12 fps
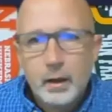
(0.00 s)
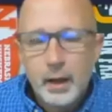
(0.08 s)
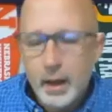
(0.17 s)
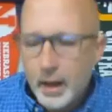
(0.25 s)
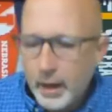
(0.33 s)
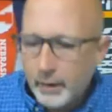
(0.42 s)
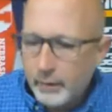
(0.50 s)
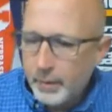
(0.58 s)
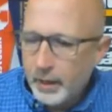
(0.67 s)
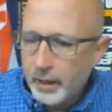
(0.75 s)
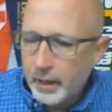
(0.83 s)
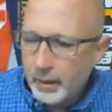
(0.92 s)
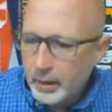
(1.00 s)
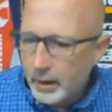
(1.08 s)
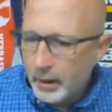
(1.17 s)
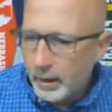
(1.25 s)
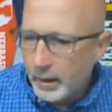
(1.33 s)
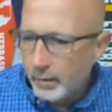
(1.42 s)
Okay, hi everybody.
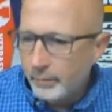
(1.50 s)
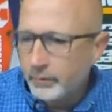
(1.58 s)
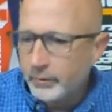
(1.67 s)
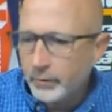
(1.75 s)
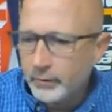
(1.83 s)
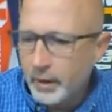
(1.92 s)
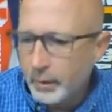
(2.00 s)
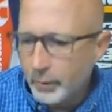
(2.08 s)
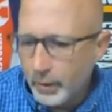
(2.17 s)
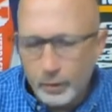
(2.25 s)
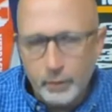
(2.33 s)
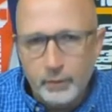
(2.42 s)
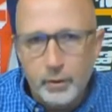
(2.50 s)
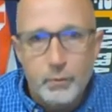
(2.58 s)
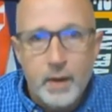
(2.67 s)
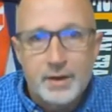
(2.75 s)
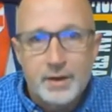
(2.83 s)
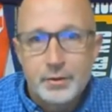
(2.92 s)
So today we're going to go over the
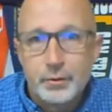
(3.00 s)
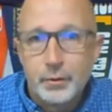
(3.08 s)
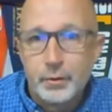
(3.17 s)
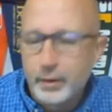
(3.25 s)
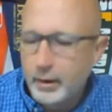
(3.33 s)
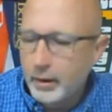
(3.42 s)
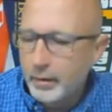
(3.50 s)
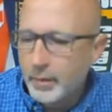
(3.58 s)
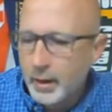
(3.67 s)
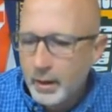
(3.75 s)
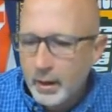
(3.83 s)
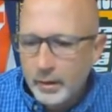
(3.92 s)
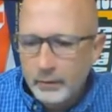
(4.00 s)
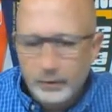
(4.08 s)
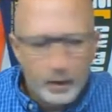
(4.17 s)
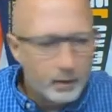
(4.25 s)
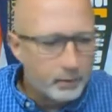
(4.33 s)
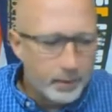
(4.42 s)
rational root theorem.
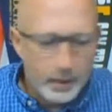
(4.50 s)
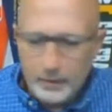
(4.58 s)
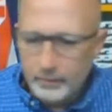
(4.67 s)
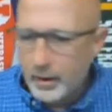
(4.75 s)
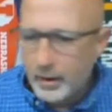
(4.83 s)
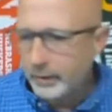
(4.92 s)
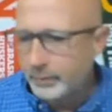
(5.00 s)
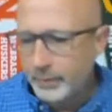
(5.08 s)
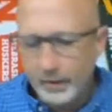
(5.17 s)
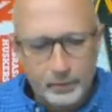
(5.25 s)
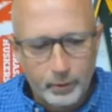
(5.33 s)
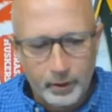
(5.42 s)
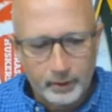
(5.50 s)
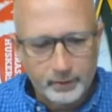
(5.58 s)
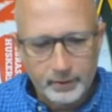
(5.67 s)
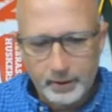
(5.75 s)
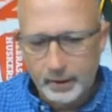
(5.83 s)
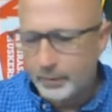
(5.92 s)
Sorry everybody, I've lost my voice.
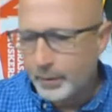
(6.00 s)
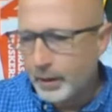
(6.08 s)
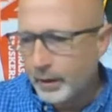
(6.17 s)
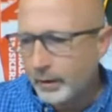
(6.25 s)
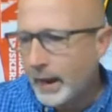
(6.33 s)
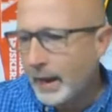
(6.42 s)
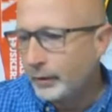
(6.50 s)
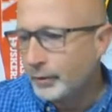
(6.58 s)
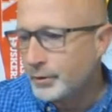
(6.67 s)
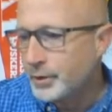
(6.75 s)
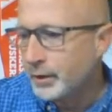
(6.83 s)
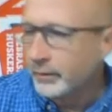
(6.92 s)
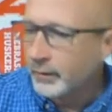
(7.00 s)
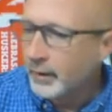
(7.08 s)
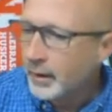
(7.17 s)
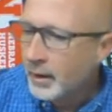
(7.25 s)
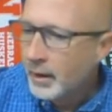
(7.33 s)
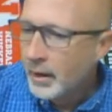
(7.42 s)
I think it's probably allergies.
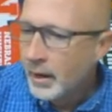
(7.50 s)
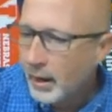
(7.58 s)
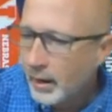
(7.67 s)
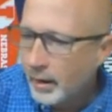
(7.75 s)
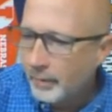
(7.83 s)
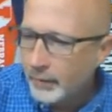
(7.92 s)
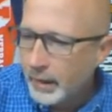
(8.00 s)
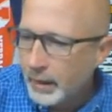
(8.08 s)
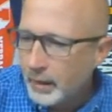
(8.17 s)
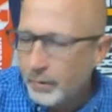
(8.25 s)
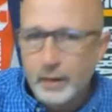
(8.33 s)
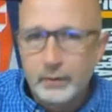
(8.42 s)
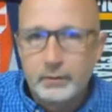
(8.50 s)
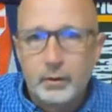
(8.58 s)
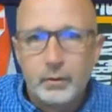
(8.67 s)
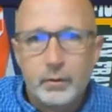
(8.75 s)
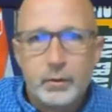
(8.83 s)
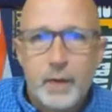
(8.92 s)
Anyway,
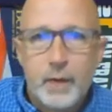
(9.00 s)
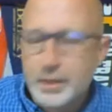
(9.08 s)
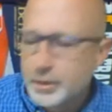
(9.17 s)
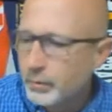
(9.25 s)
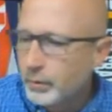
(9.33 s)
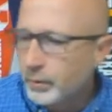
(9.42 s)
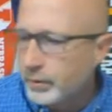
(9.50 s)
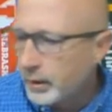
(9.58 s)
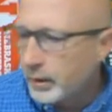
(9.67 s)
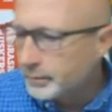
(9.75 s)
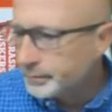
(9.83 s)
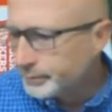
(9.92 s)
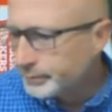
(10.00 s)
so the rational root theorem.